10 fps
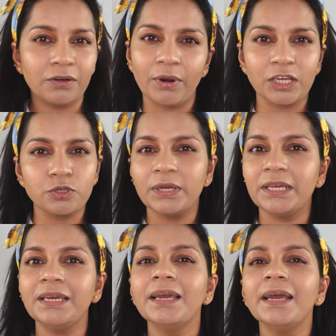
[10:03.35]

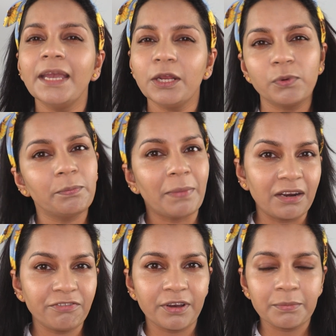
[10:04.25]
gradually it would
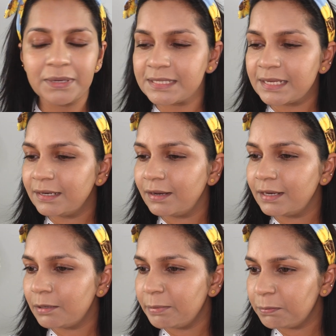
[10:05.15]
mattify my skin a
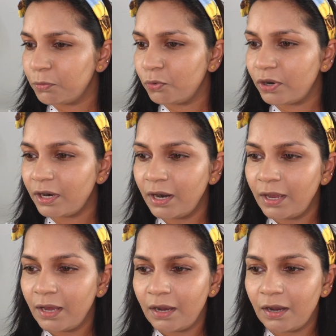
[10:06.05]
little bit more,
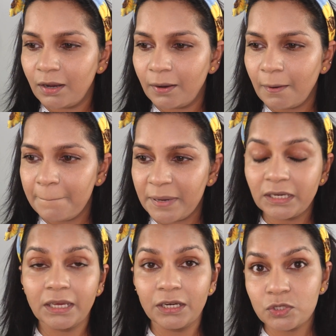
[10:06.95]

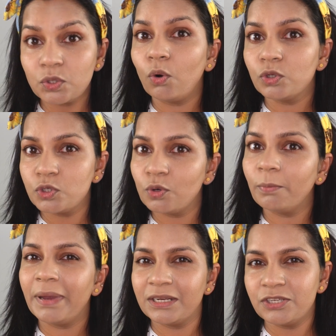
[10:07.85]
but it is also
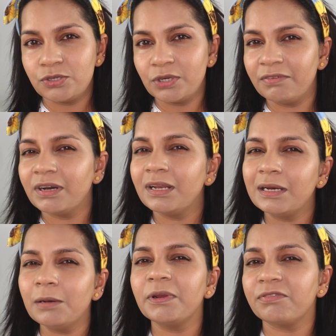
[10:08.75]
meant to give a
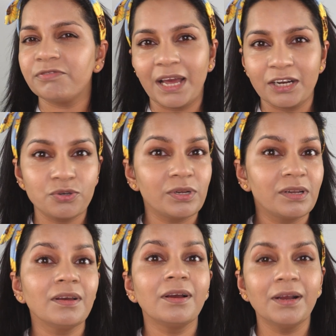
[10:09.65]
little bit of natural
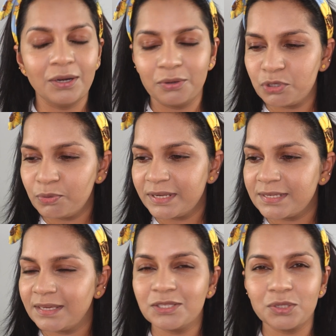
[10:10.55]
glow to our
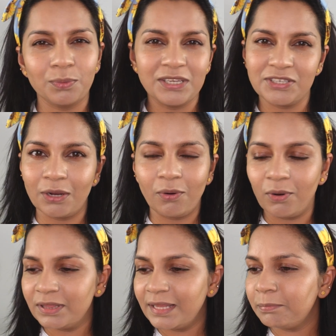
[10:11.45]
skin, so we'll check
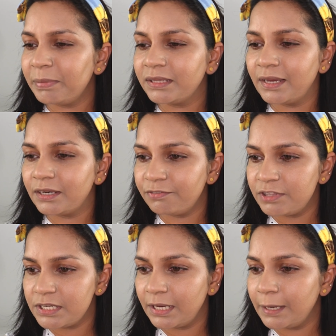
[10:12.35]
all that by the end of
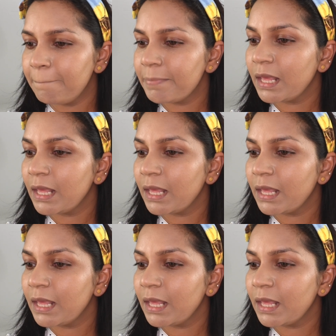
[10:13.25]
the day.